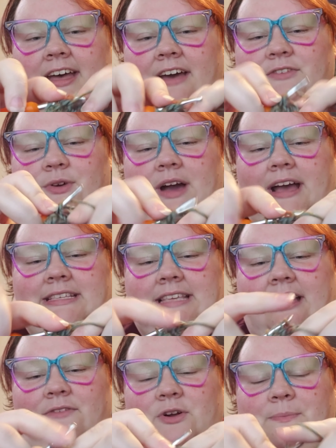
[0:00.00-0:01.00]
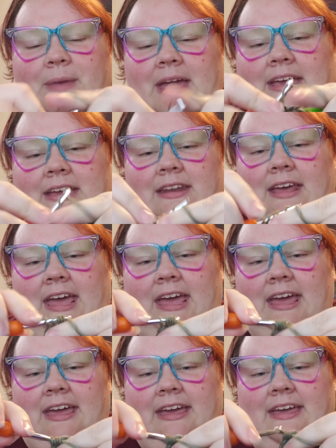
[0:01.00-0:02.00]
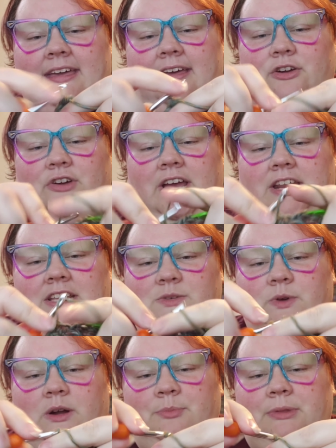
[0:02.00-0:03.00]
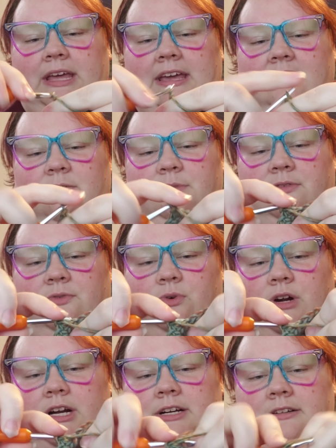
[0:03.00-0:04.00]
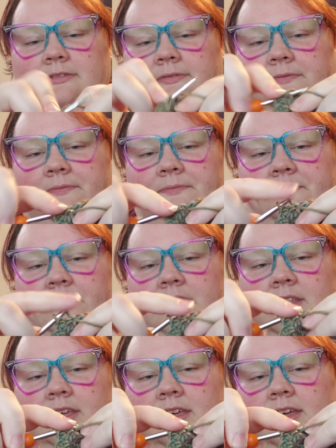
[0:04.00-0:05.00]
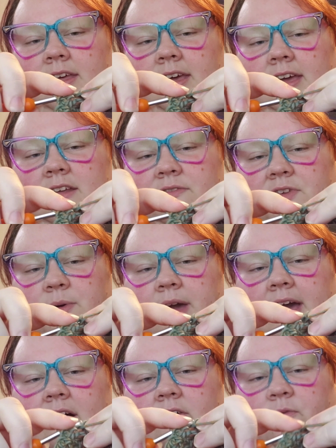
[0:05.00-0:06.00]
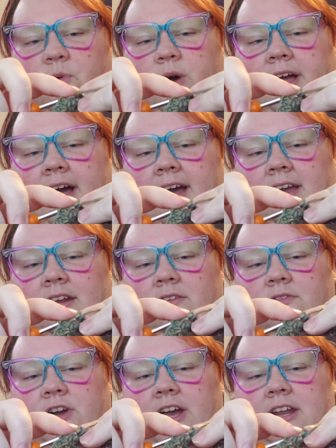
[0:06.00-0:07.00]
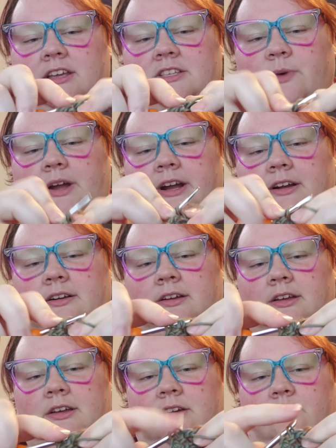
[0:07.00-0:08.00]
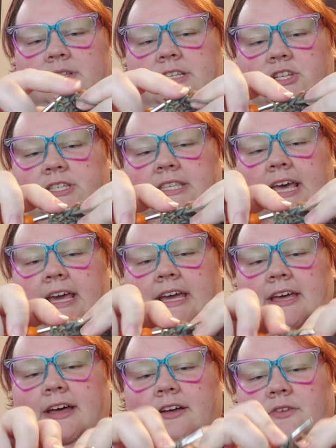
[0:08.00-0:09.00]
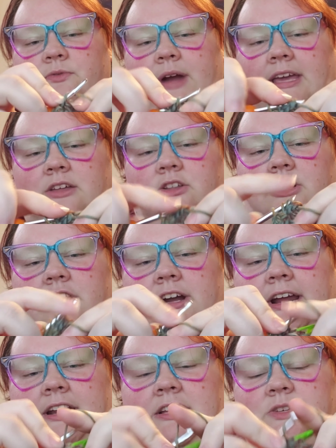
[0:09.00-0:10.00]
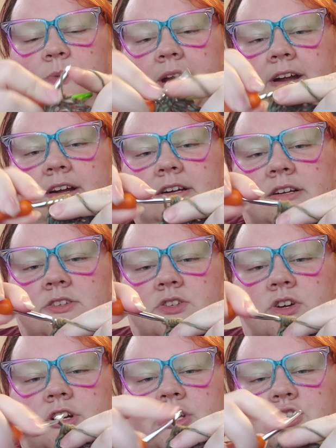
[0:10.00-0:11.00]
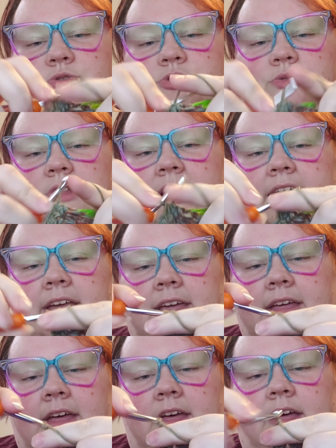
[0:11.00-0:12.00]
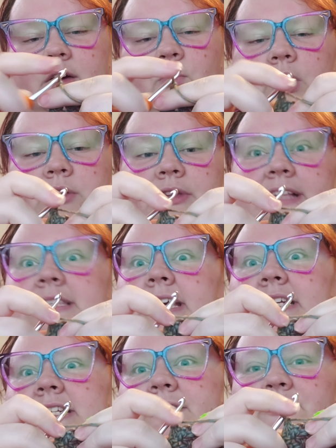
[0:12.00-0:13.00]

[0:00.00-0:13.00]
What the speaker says: Have you guys ever made a granny square blanket before? And if you have, what kind of granny square? Was it just like regular granny squares, or did you do like one that's like